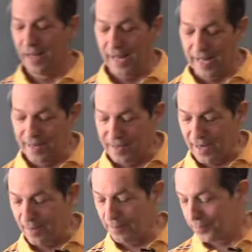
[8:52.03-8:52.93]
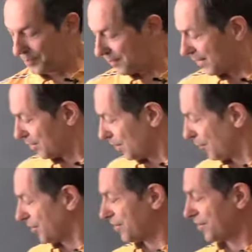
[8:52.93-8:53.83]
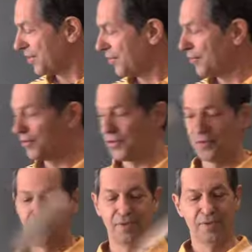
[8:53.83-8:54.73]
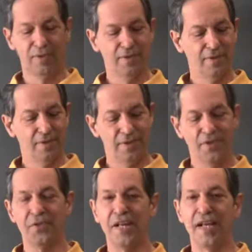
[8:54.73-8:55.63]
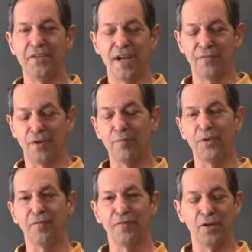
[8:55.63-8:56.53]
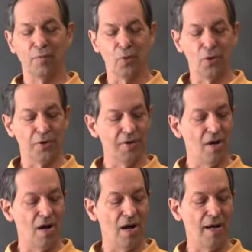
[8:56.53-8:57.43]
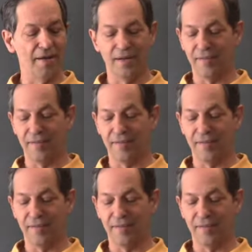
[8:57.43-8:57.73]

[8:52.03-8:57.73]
And so for instance, here's the stage after I put the fingerboard on.